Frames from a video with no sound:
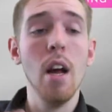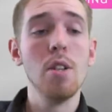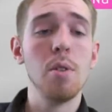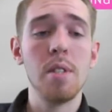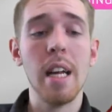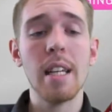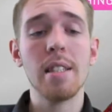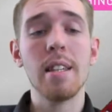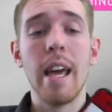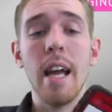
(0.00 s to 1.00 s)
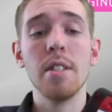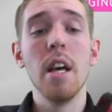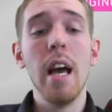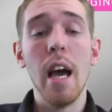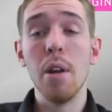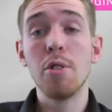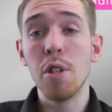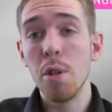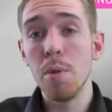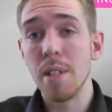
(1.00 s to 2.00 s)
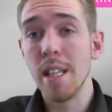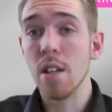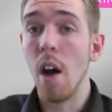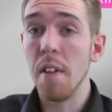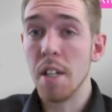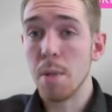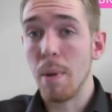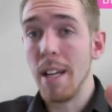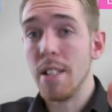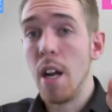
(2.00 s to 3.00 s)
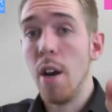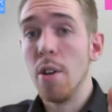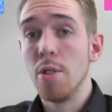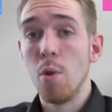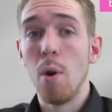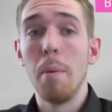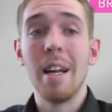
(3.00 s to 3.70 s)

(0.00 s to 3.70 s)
So it's an excellent case, and you should use these on the displays in your store,